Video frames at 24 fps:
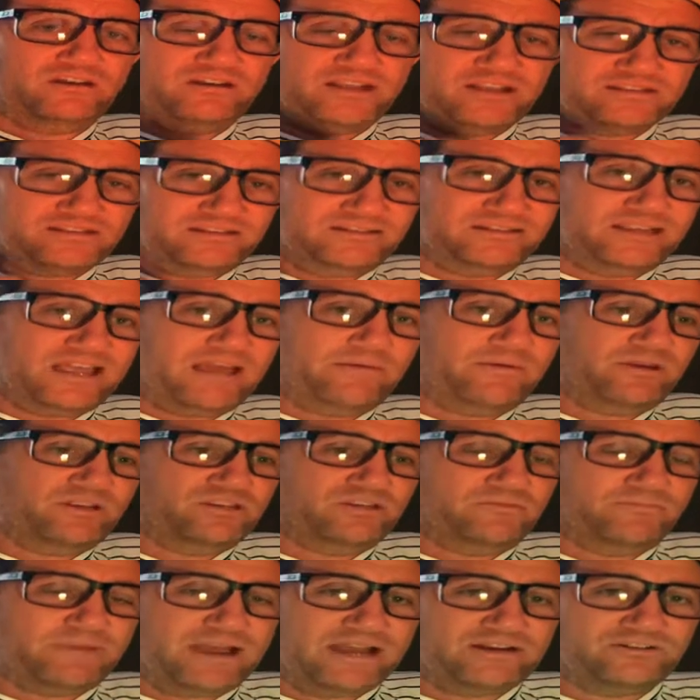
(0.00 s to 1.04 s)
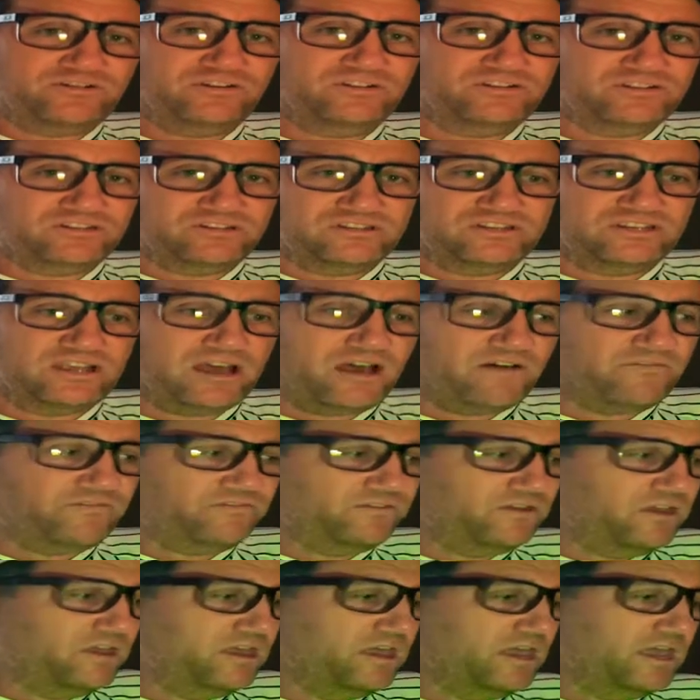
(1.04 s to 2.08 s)
doesn't damage your batteries and stuff.
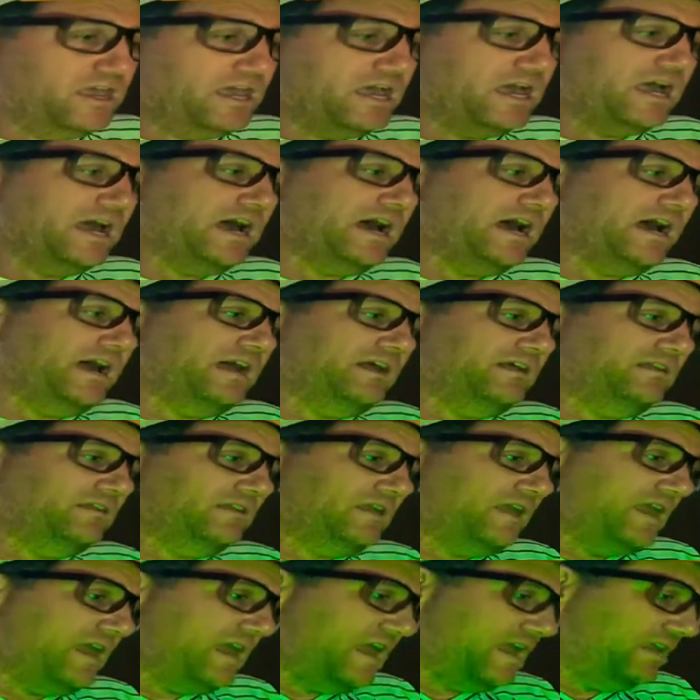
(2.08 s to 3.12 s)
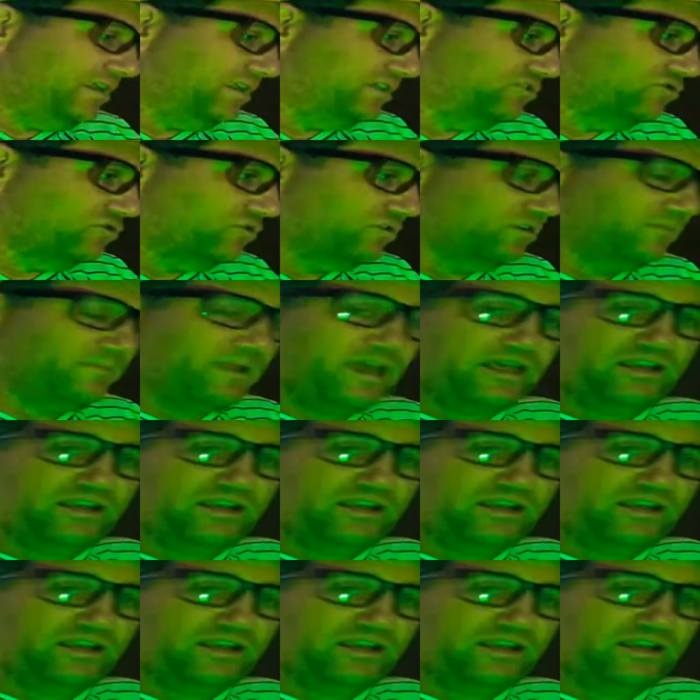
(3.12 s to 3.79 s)
And they're talking about